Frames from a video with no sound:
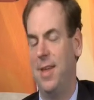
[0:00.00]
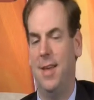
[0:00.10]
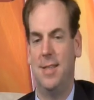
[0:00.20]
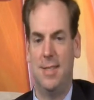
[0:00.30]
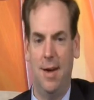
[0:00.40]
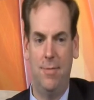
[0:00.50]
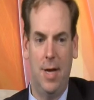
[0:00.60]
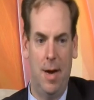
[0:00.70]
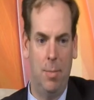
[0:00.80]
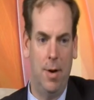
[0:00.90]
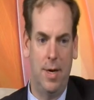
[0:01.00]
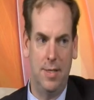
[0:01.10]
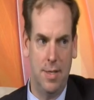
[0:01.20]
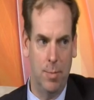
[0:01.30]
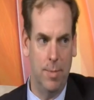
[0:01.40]
It's tough to operate a
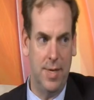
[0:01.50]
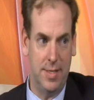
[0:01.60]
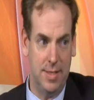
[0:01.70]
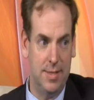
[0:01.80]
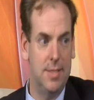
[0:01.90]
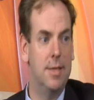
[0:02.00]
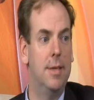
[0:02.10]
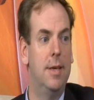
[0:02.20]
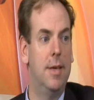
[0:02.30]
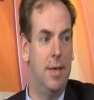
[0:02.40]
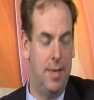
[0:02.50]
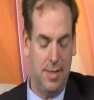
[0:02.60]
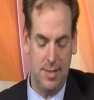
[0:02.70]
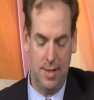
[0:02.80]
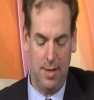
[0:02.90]
summer business in a
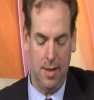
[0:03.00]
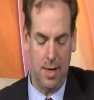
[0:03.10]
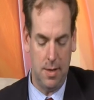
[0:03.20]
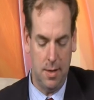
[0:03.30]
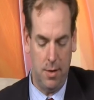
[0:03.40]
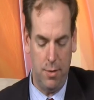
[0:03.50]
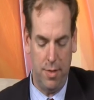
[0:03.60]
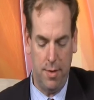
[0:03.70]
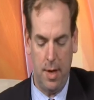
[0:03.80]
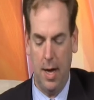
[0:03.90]
city like Duluth,